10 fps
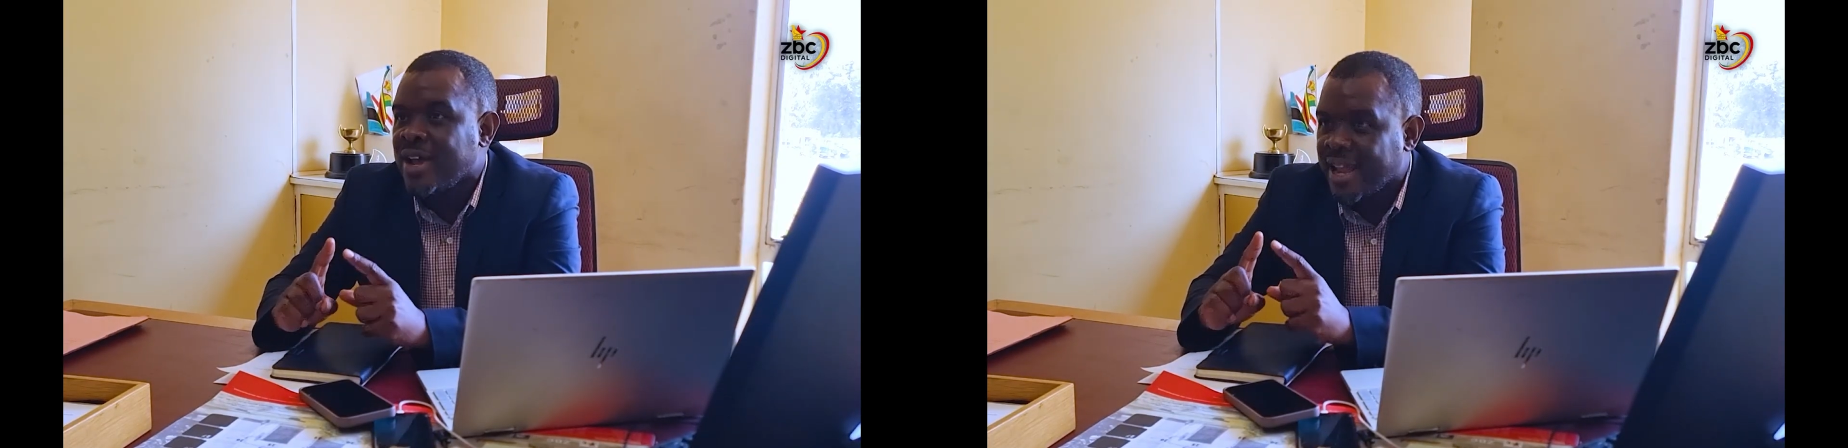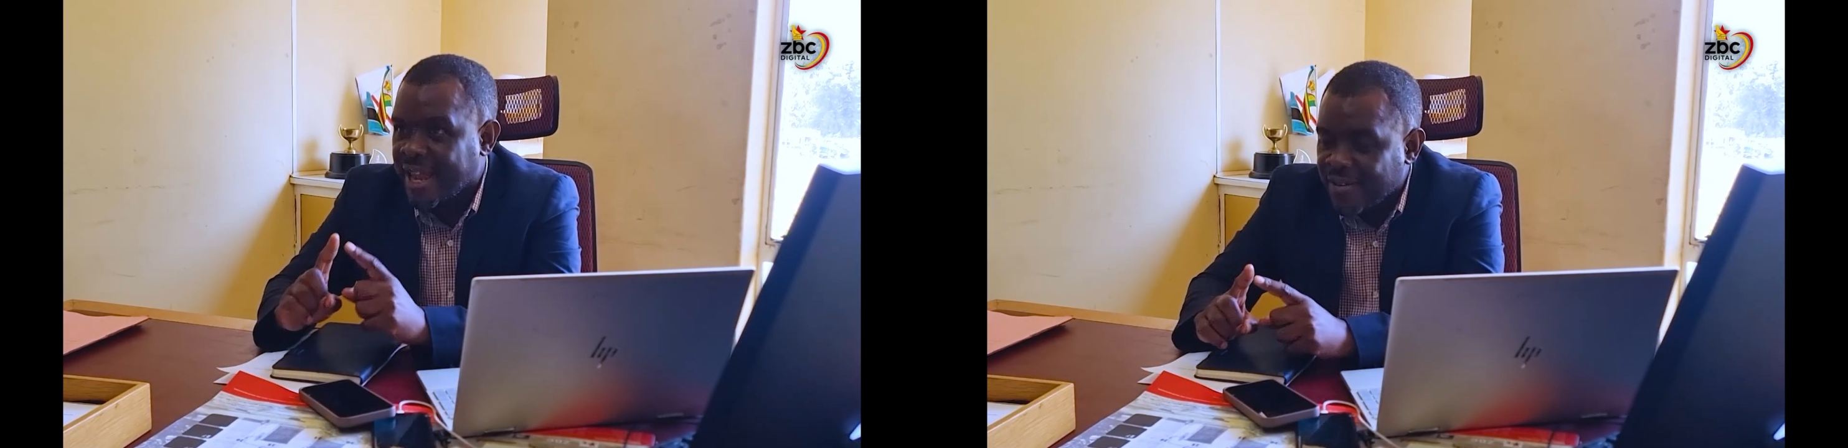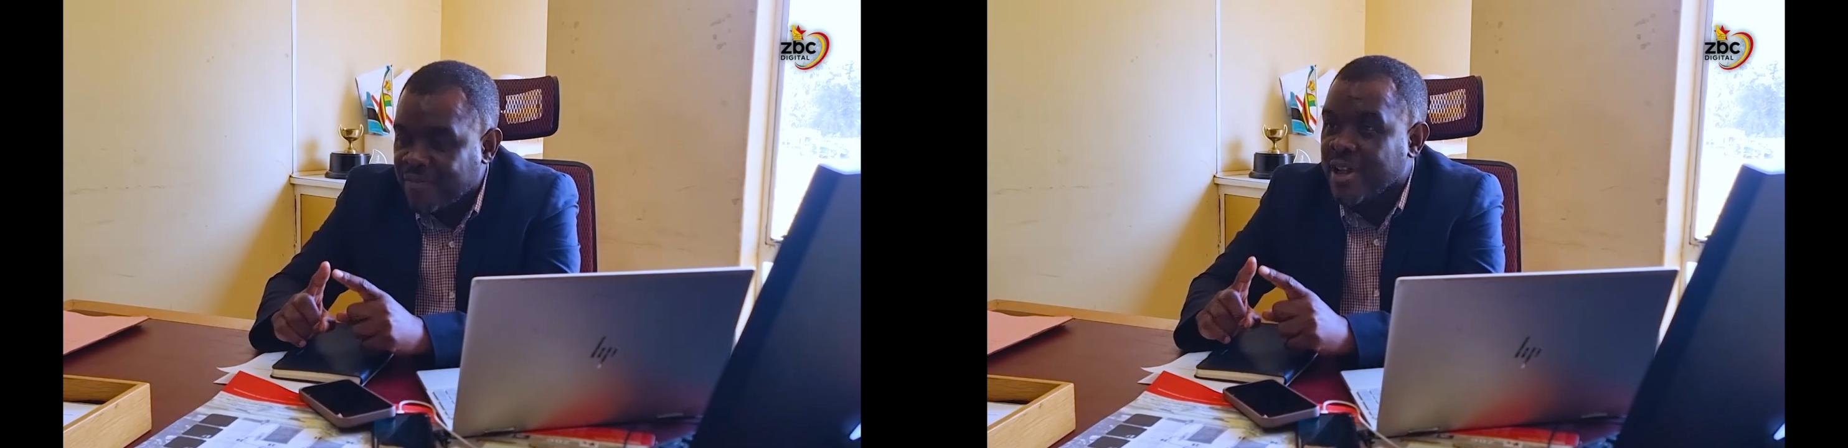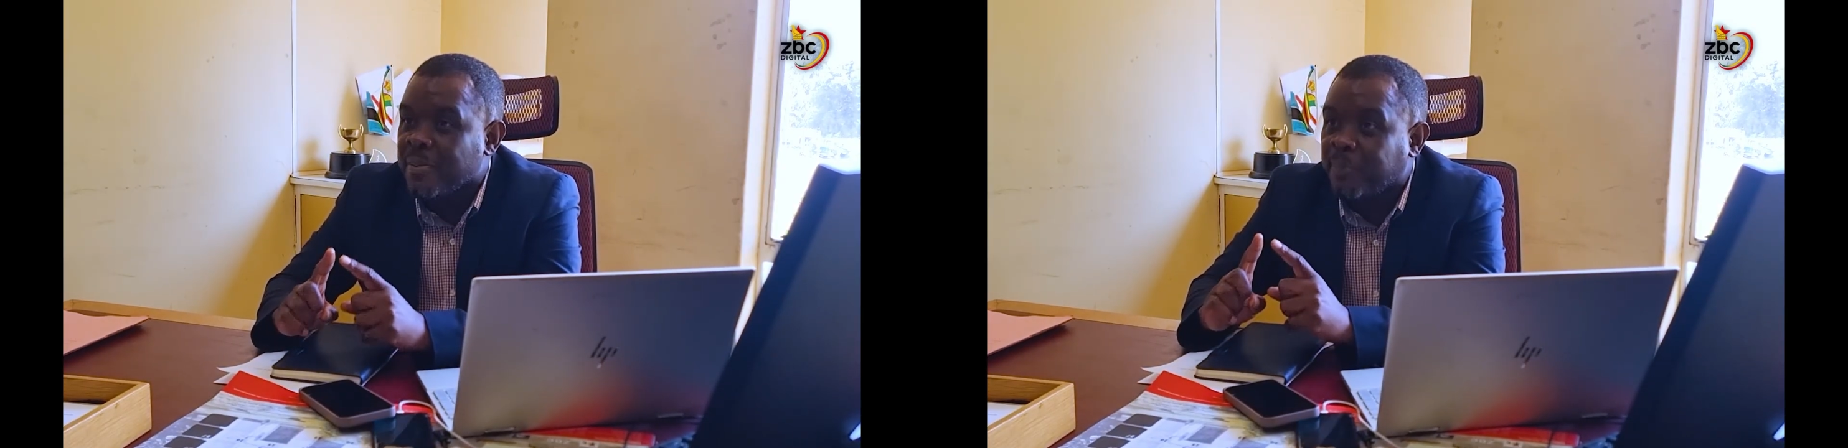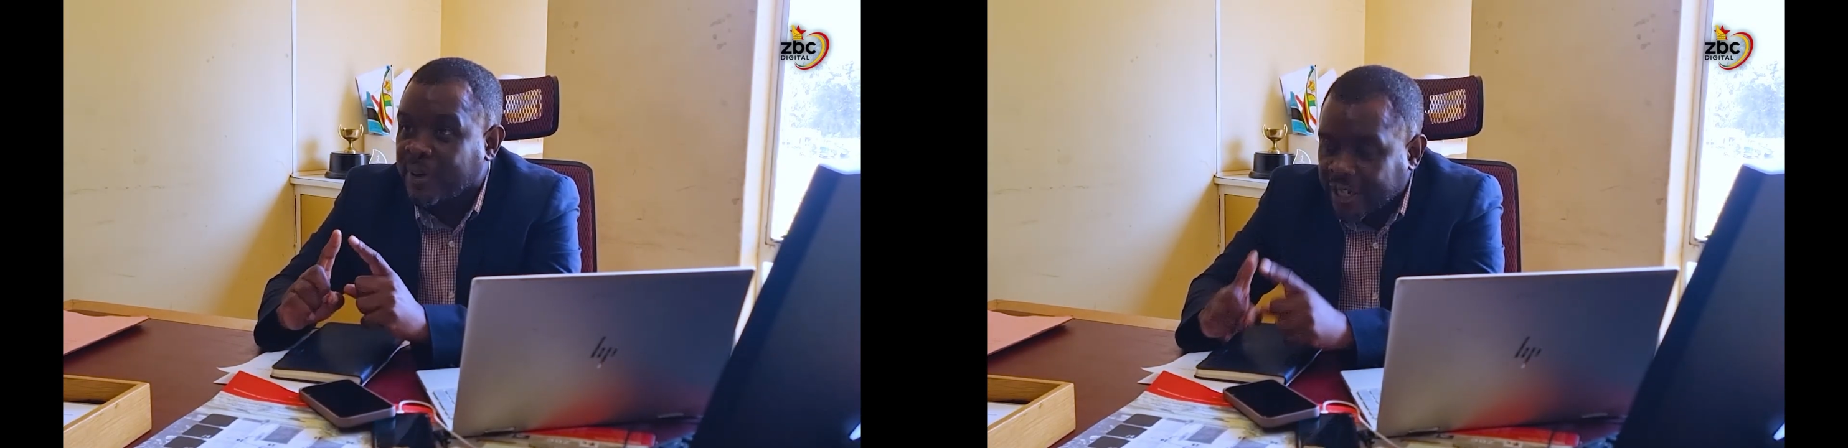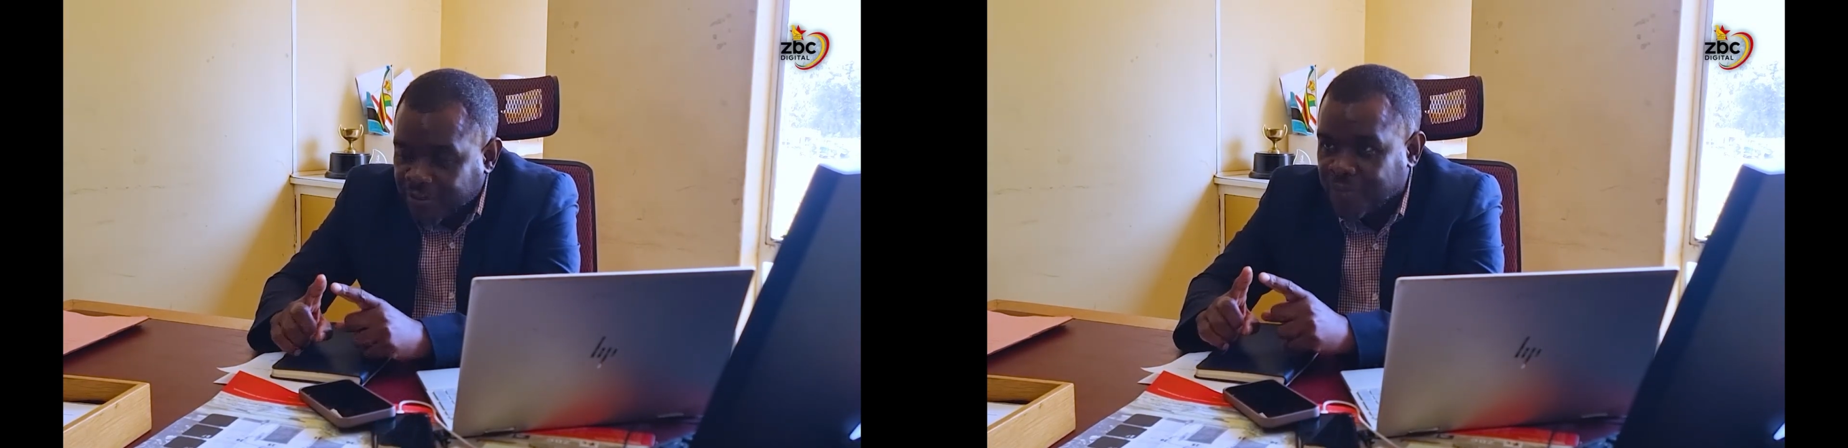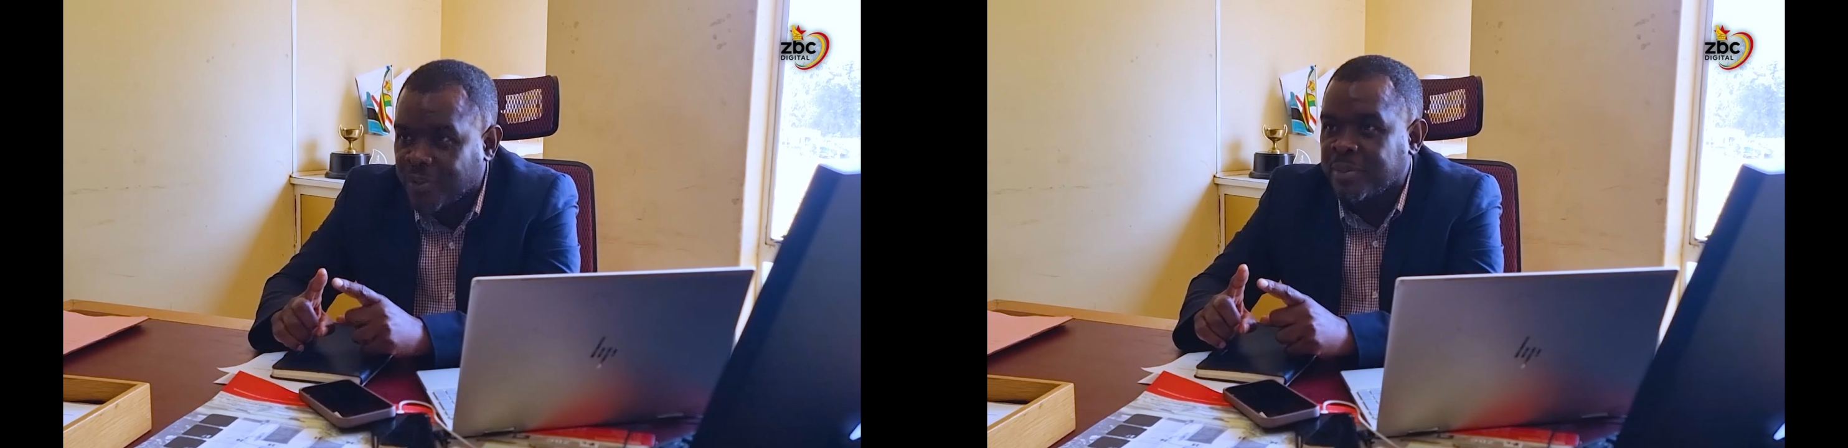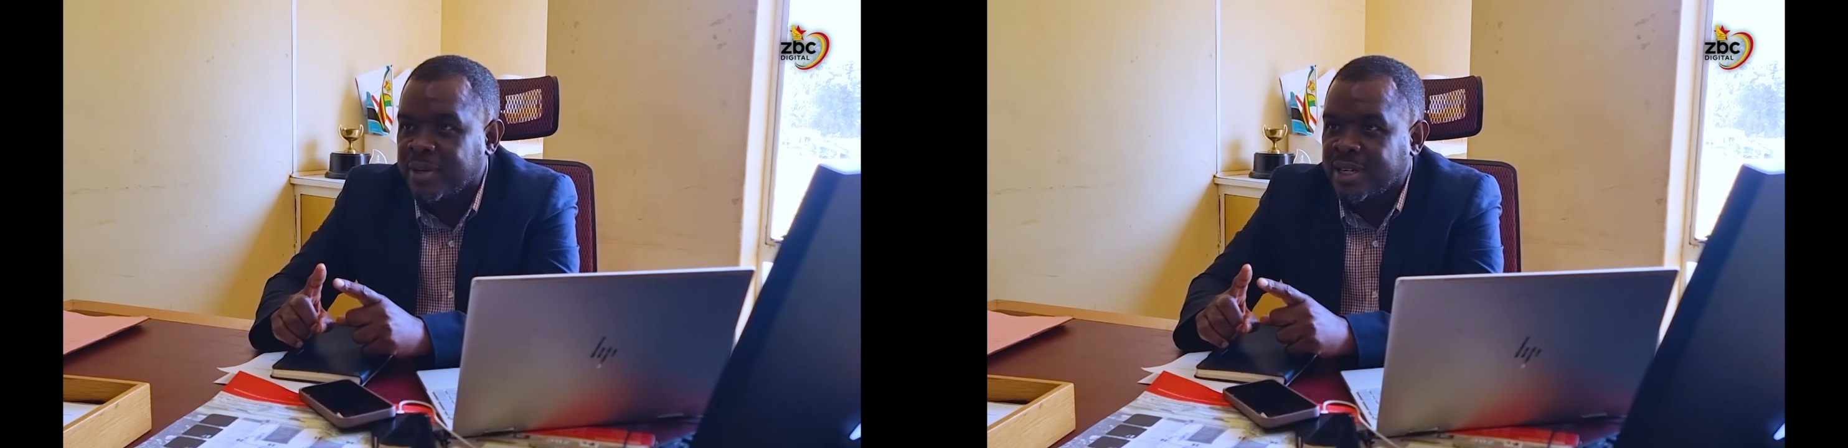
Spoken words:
have a platform